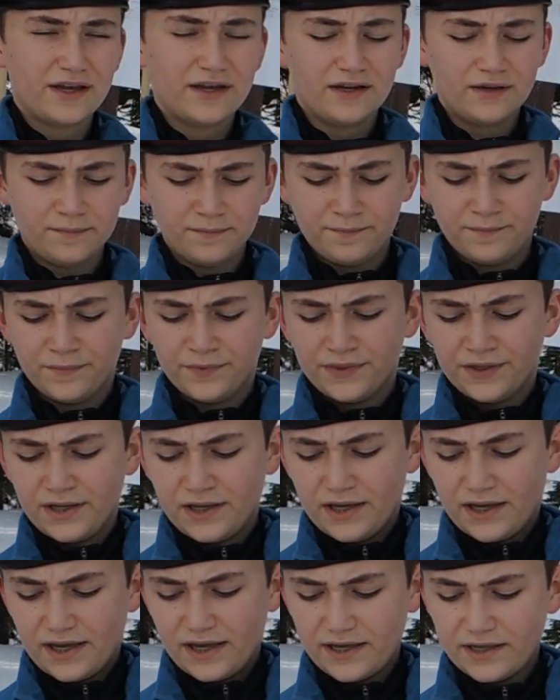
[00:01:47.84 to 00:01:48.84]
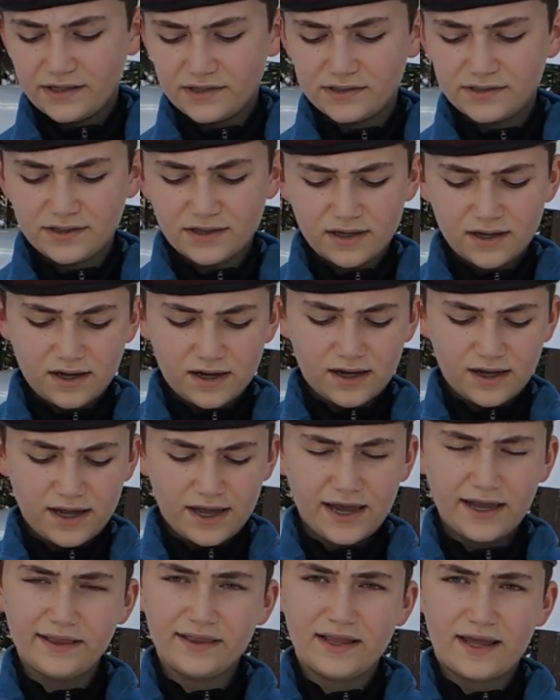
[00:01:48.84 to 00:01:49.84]
item is a
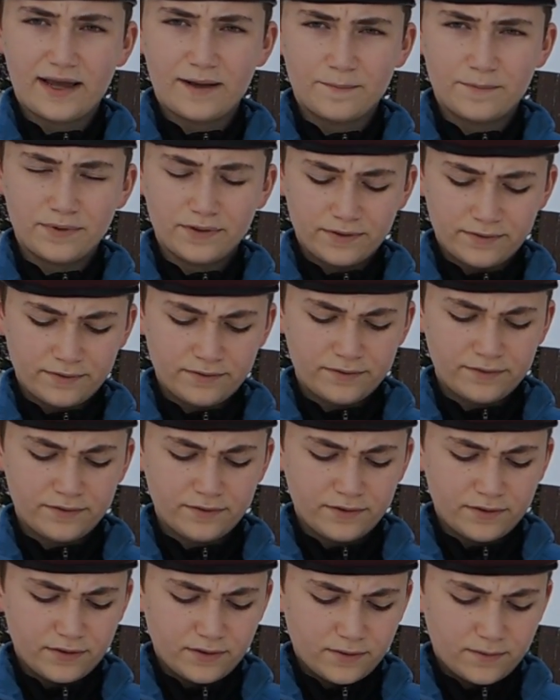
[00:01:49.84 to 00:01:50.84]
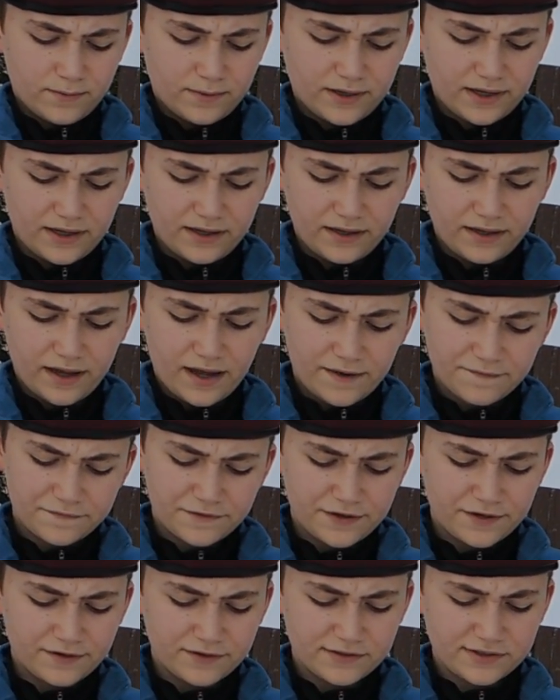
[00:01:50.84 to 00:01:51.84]
headlamp. What I have
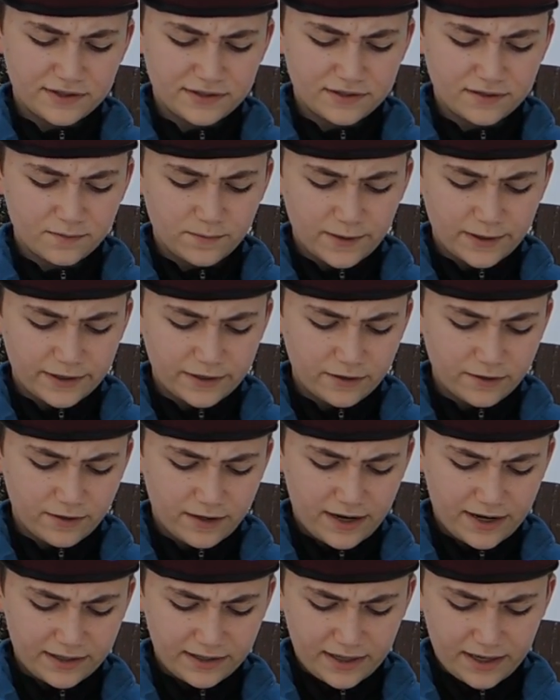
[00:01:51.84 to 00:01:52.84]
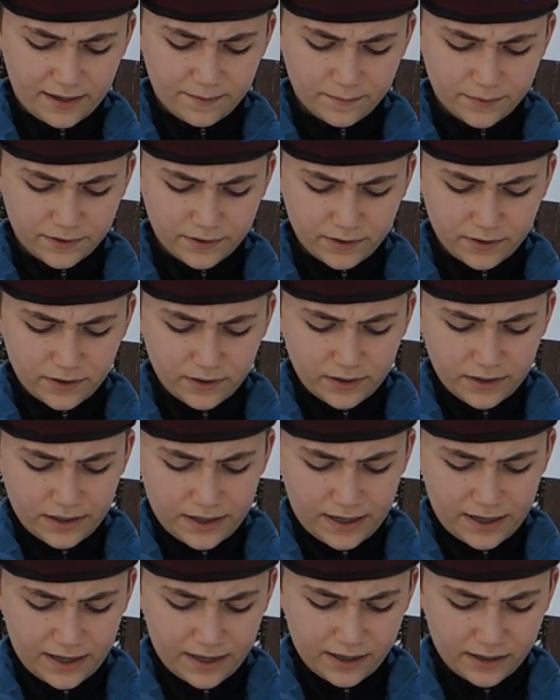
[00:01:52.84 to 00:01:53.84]
here is just a regular headlamp
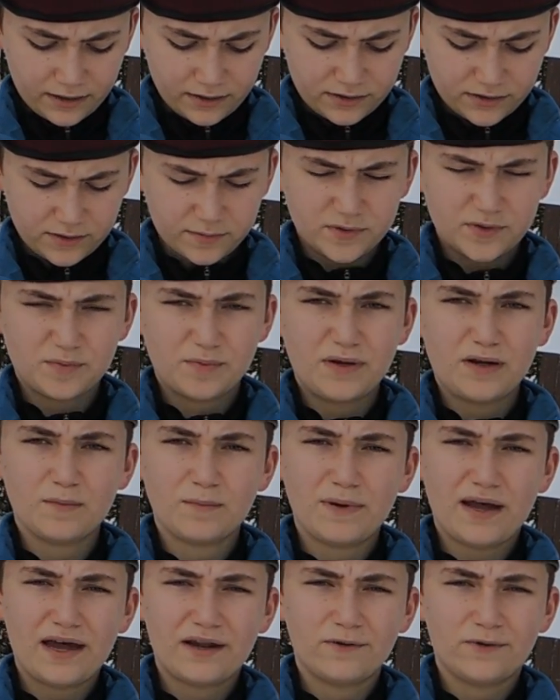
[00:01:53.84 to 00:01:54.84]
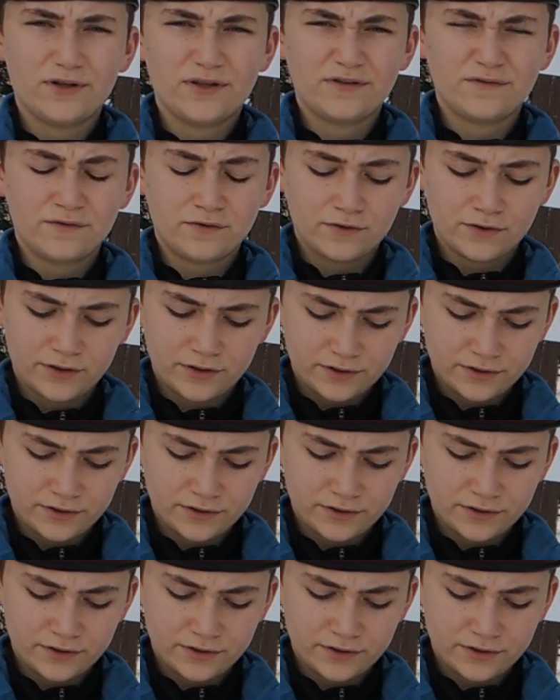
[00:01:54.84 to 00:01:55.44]
and some spare batteries for